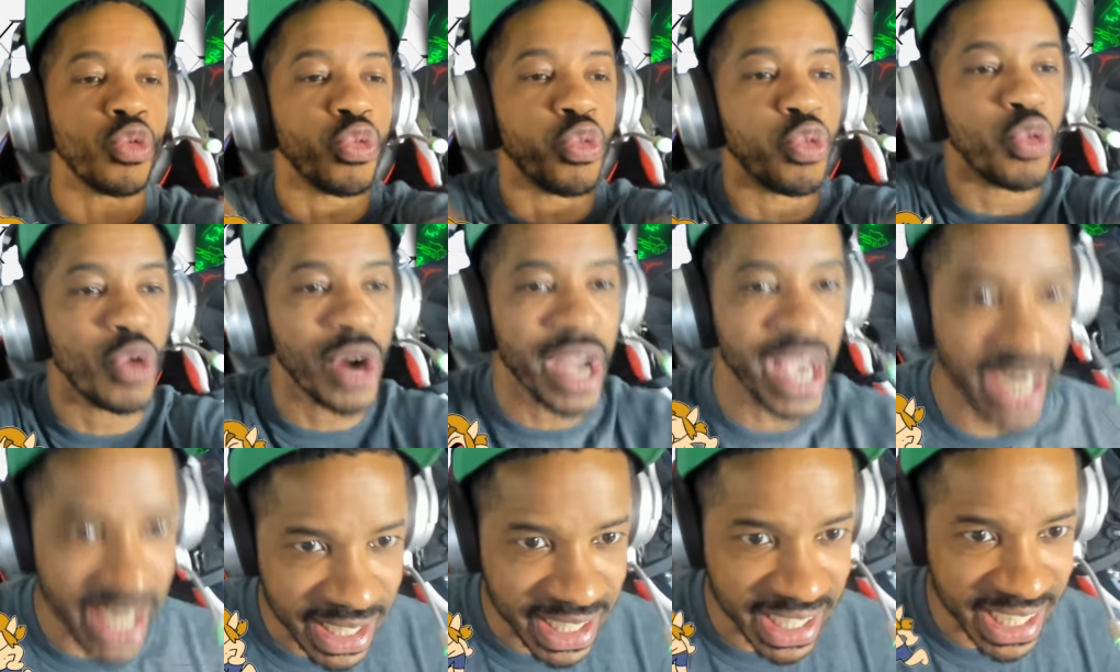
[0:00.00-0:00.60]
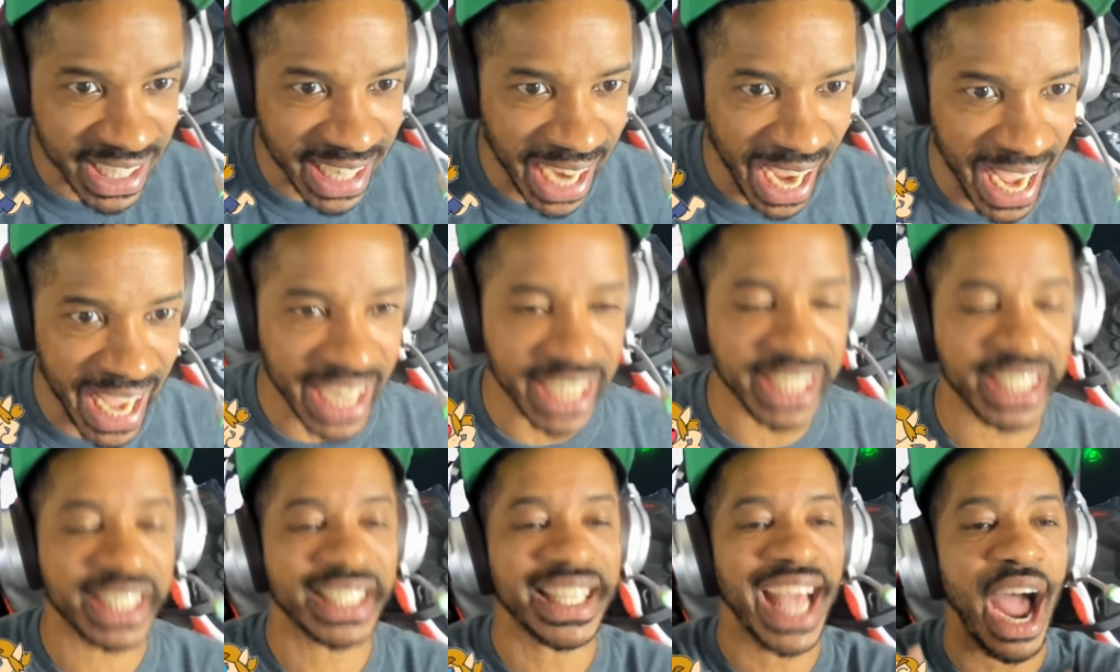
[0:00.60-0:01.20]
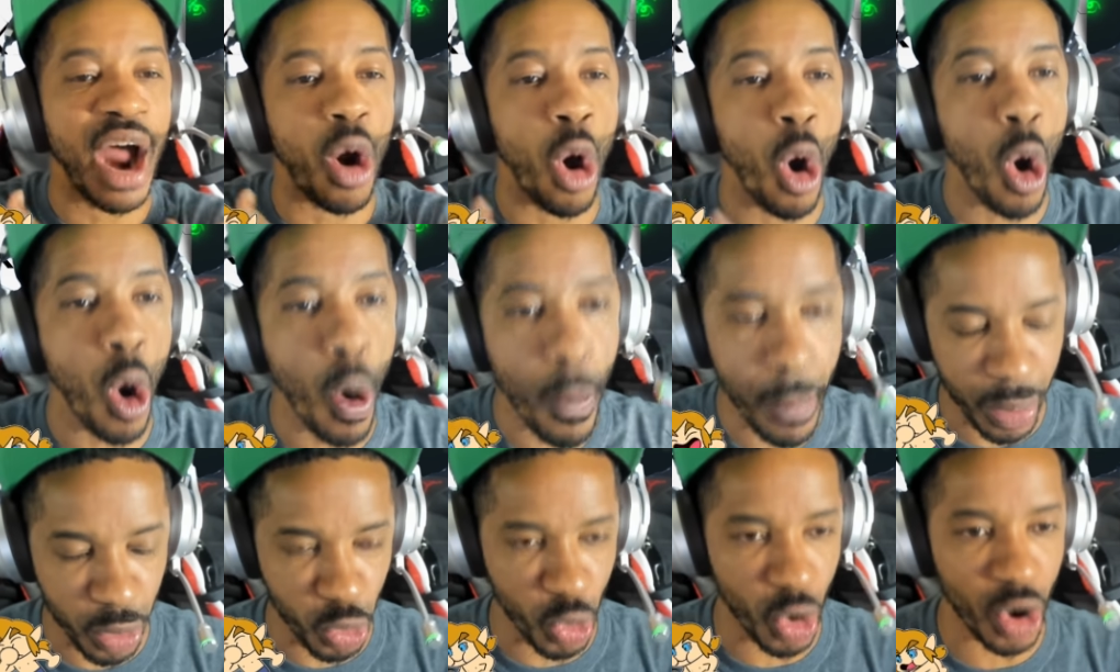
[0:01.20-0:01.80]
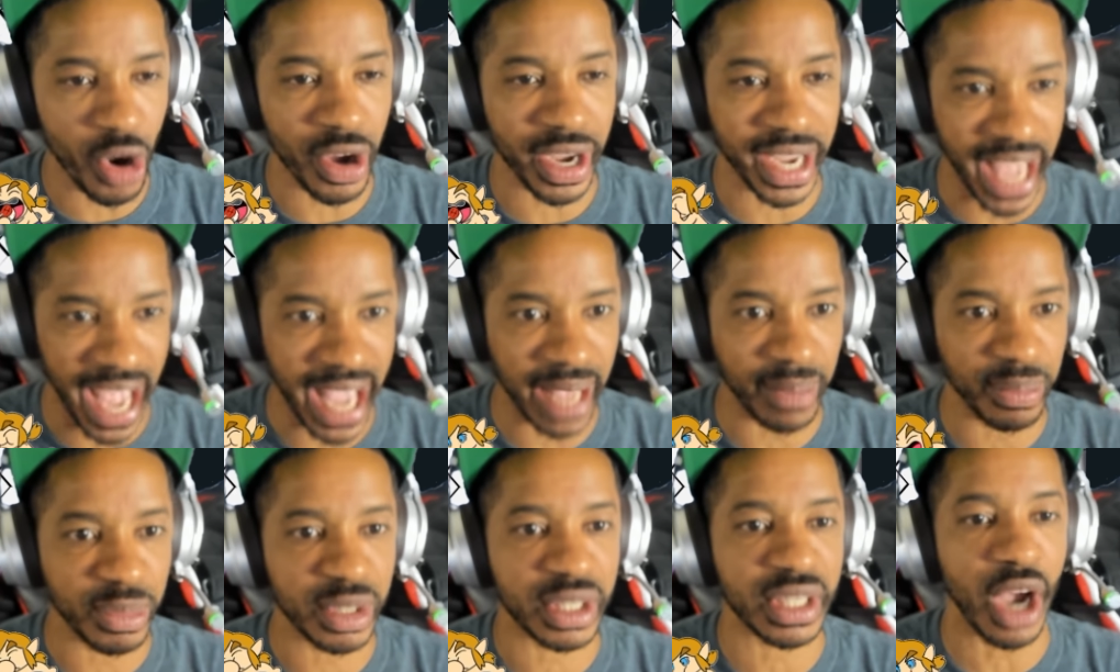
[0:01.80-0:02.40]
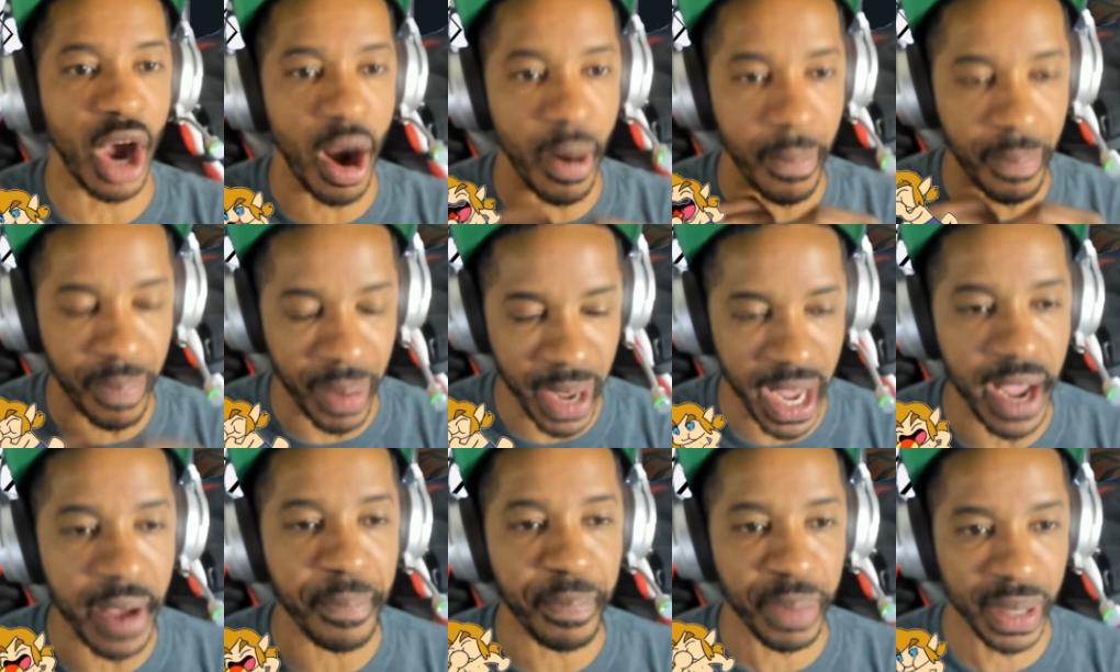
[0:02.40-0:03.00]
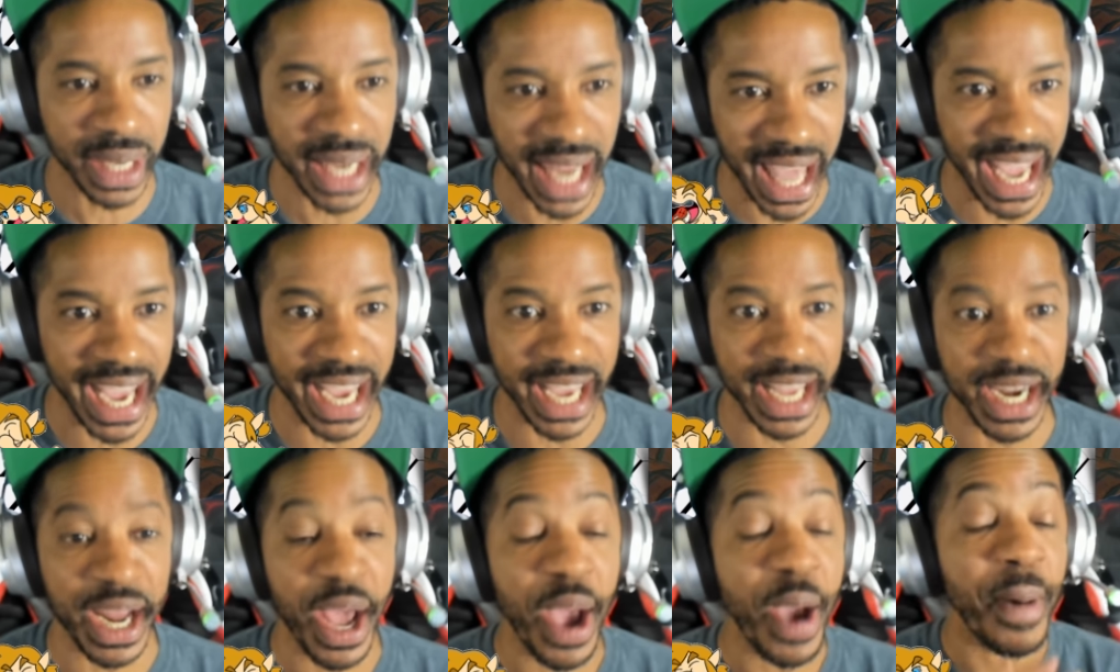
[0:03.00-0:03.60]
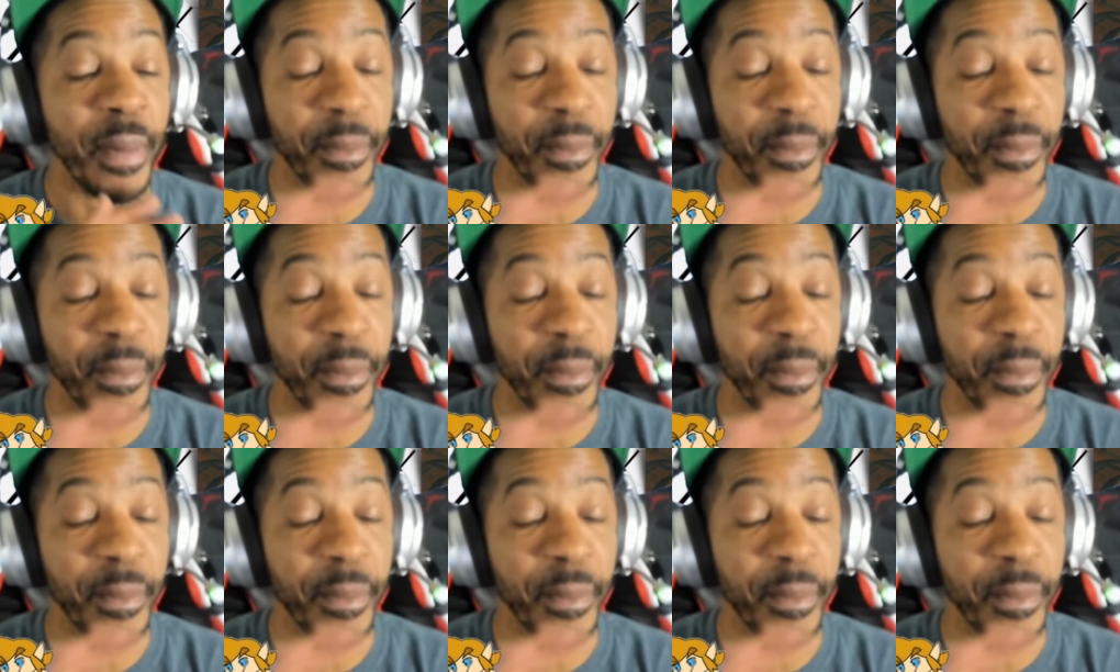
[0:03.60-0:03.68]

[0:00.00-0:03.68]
really changed how open world games are being played,